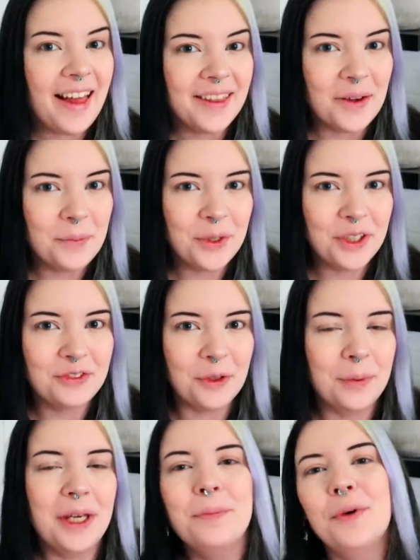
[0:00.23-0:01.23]
Hello
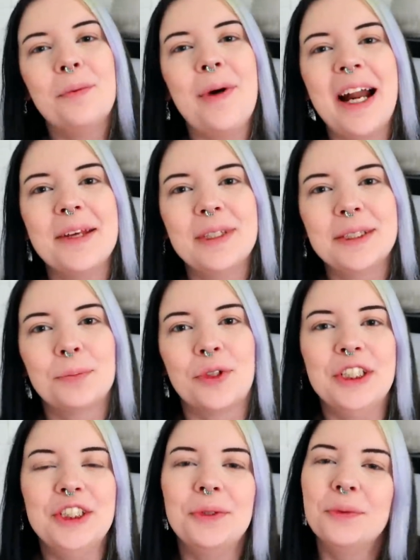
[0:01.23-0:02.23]
beautiful people, my name is
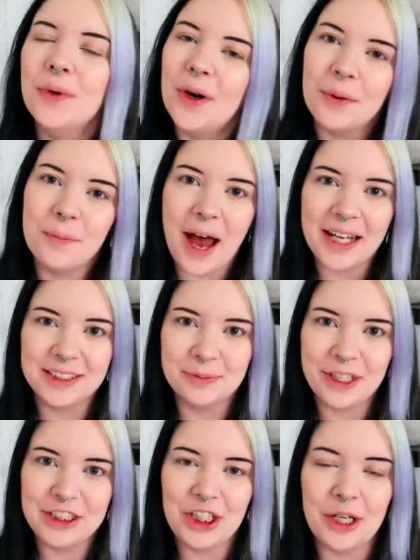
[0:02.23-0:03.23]
Bridget and welcome back to
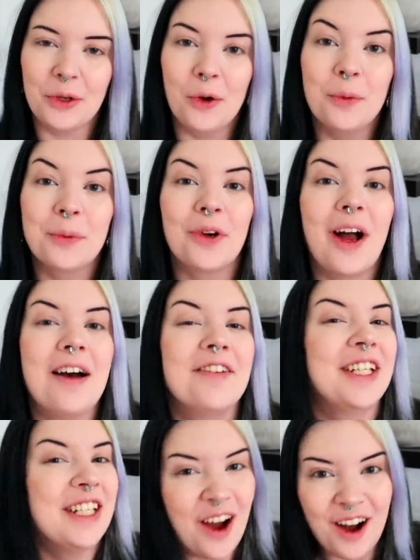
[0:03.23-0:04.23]
my channel. Hope you're all
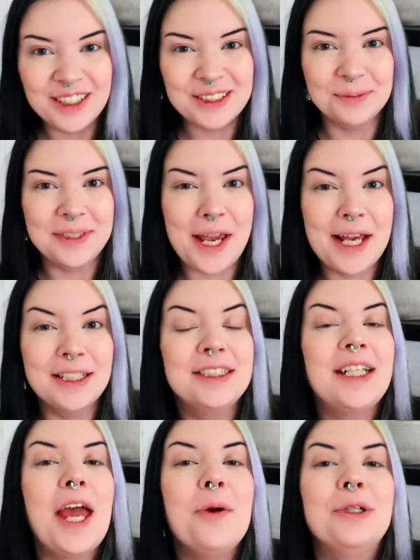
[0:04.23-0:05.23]
having an awesome day, and
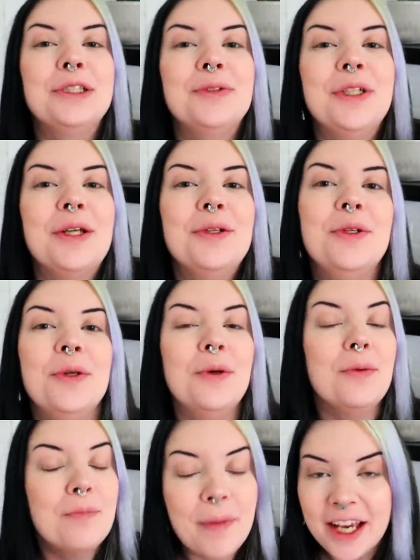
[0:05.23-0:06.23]
today we're doing a
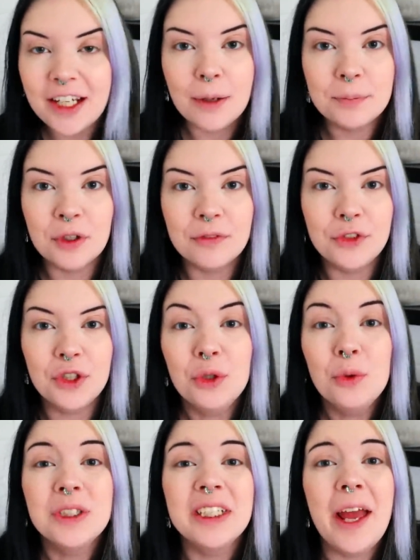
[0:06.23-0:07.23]
new makeup
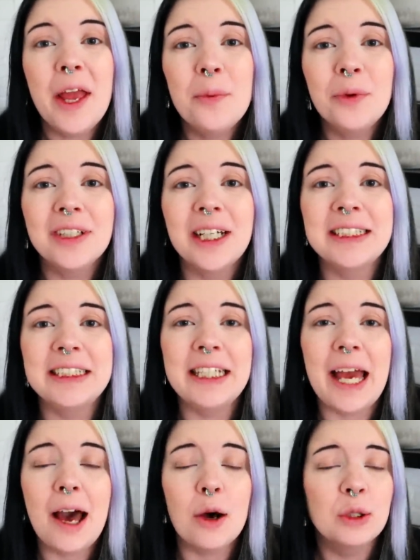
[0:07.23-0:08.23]
review. Today we're
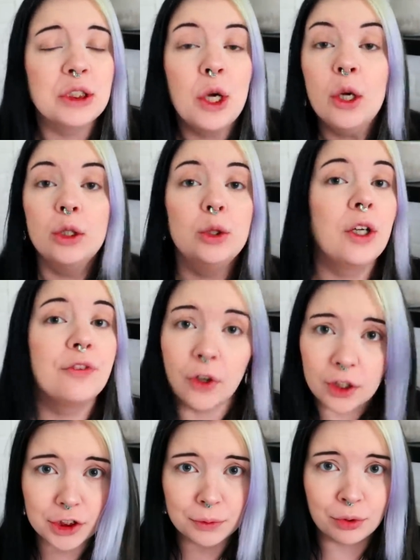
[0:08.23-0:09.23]
testing out, doing a
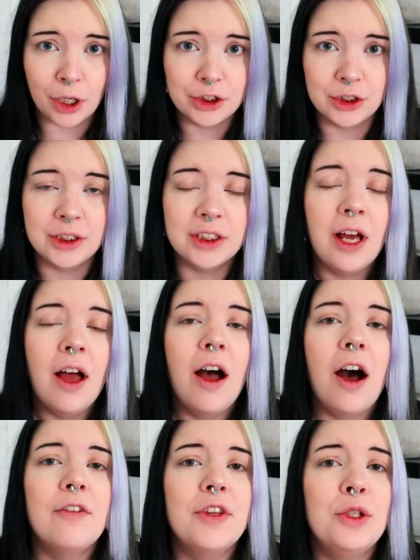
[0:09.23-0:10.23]
first impressions
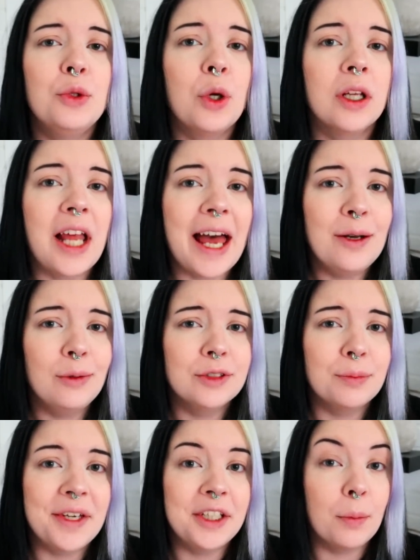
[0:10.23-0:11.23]
of the new
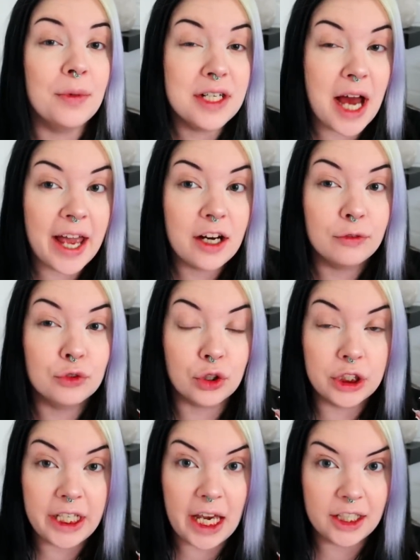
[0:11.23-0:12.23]
Kaleidos Makeup Night of
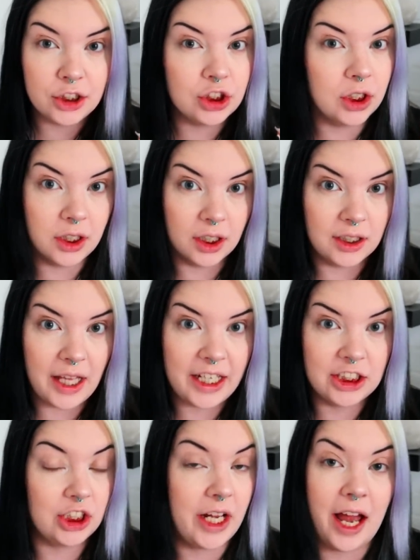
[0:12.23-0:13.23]
Creation
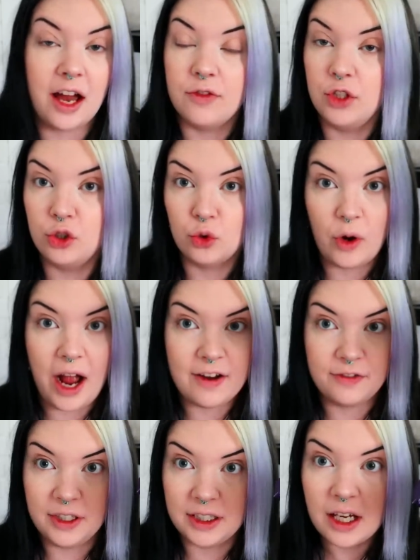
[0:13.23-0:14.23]
collection. I have the
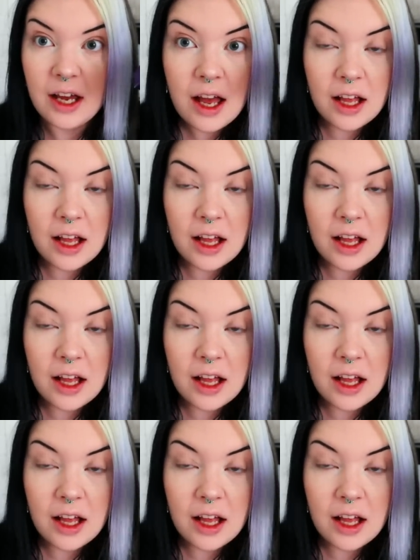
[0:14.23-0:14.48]
graphic